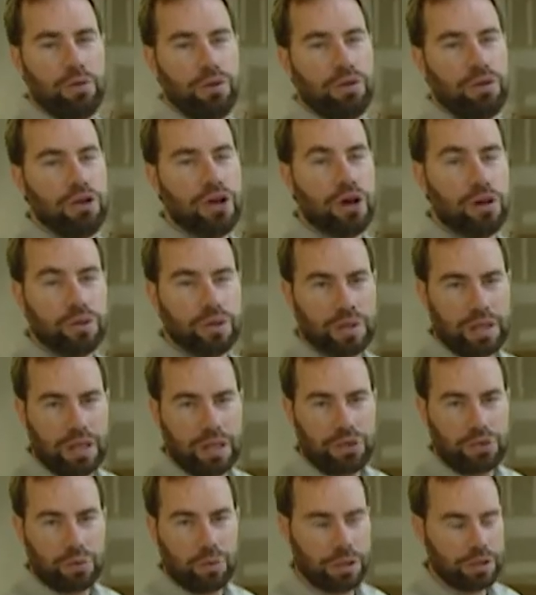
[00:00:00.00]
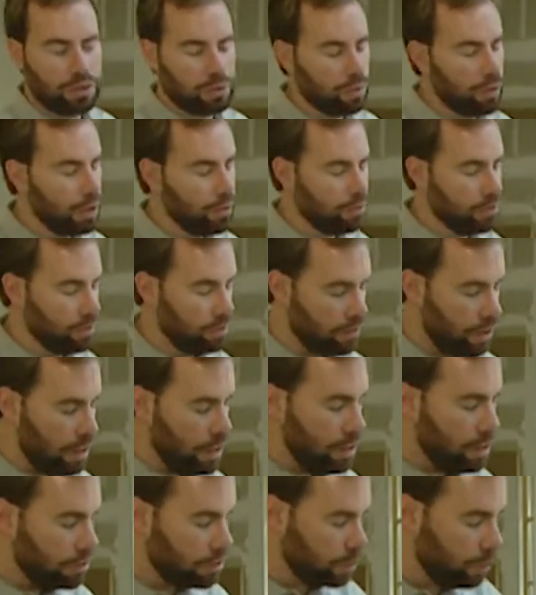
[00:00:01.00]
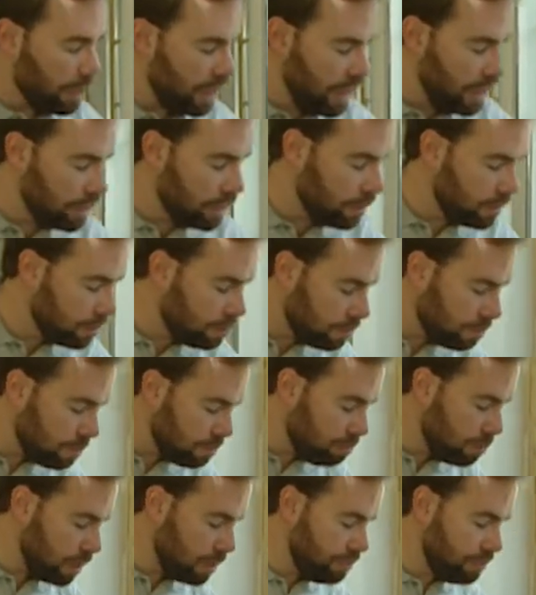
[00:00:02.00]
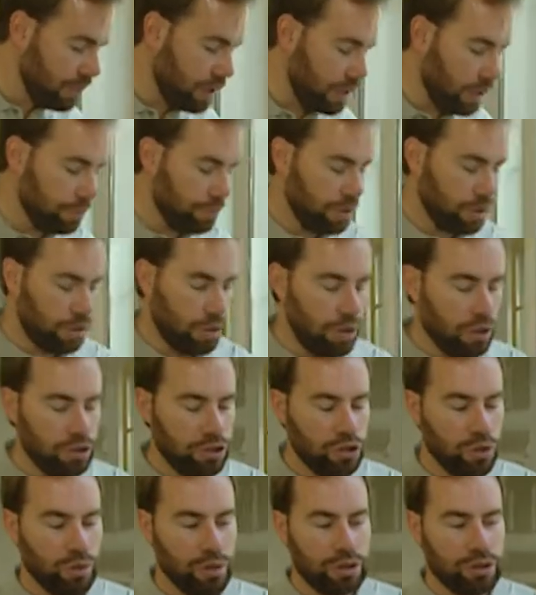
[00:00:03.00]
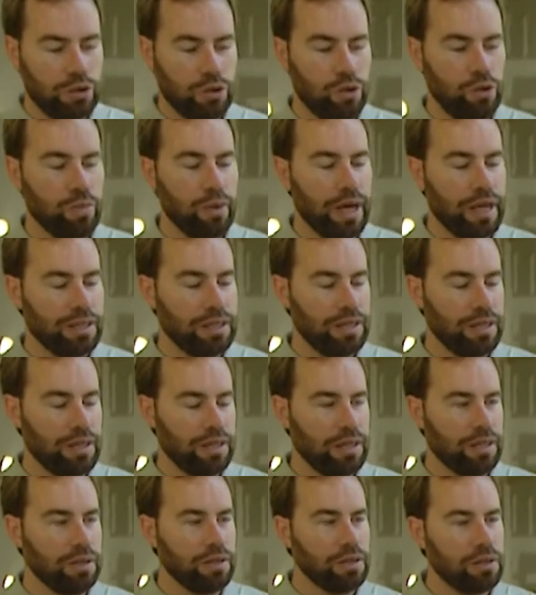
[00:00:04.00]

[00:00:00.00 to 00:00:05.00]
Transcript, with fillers: with no studs whatsoever. So we had to beef up to a two by 10.